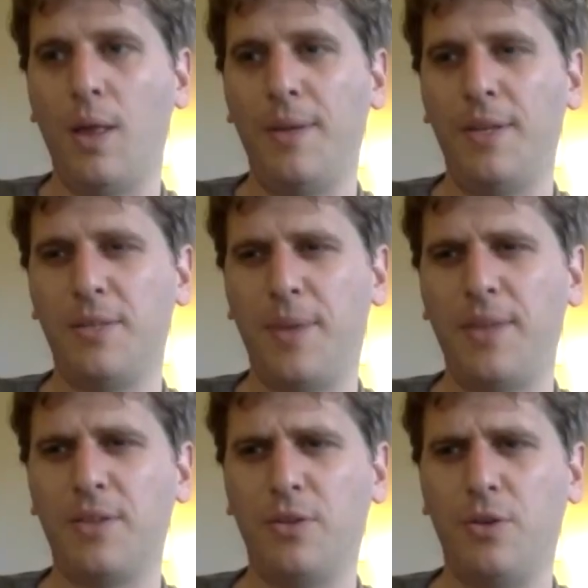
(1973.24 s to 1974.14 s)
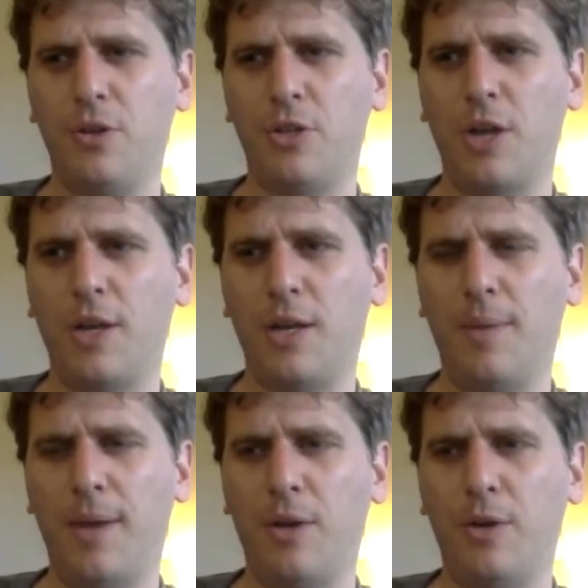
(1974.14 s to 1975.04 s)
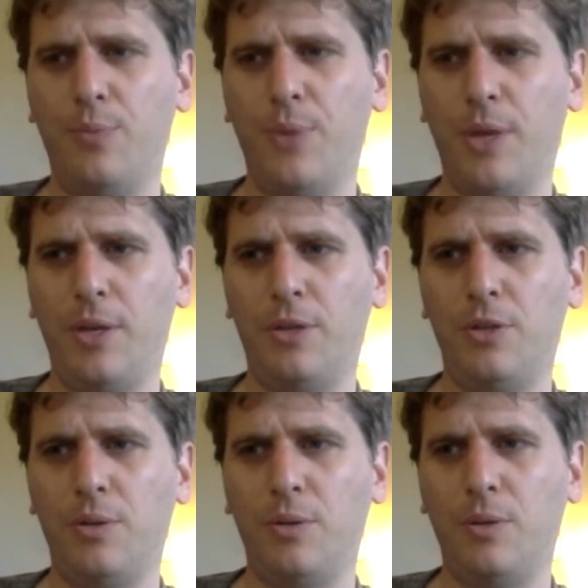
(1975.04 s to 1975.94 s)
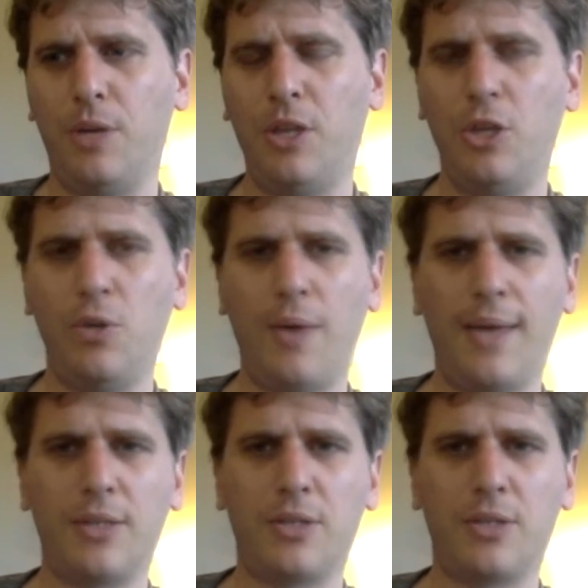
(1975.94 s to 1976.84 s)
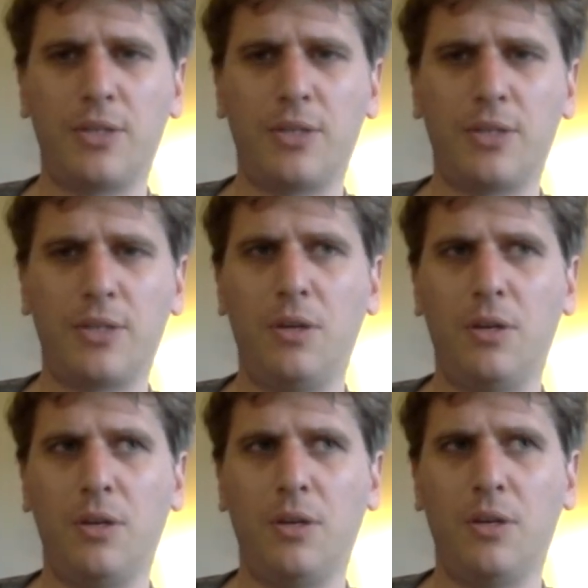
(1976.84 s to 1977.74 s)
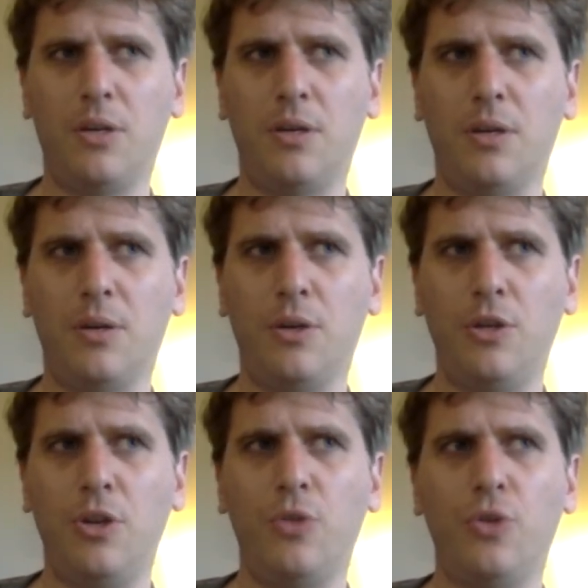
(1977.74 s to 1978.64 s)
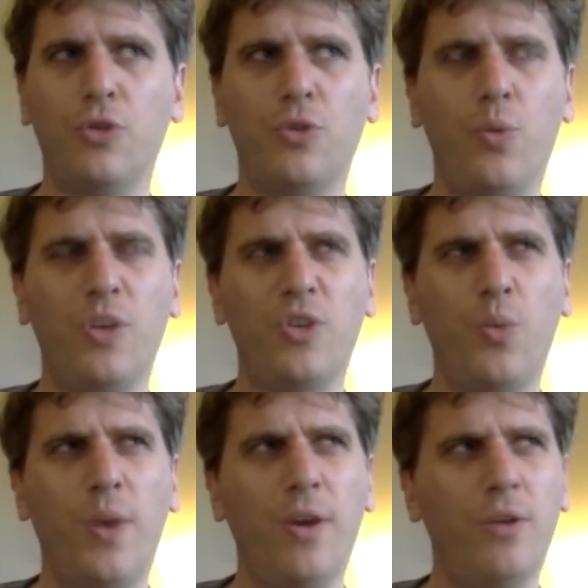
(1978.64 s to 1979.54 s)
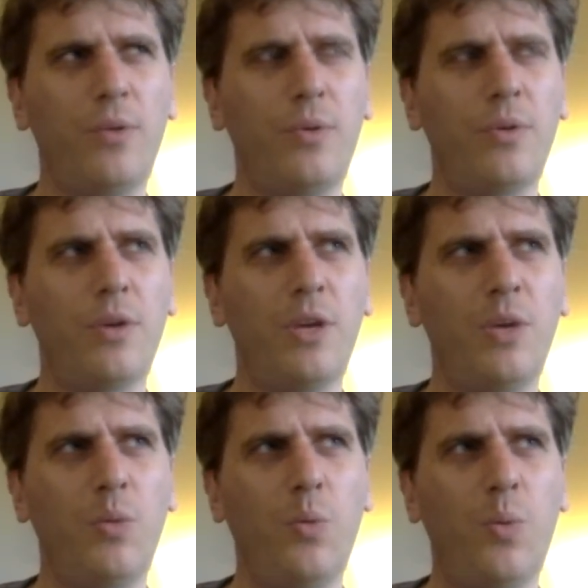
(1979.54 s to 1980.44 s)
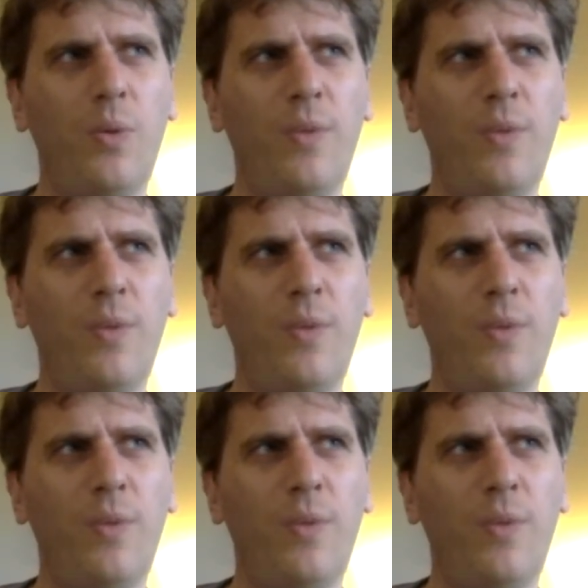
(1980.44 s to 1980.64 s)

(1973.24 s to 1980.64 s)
it depends on who you're talking about, but in the U S, the, you know, there's a, it's a weird, we've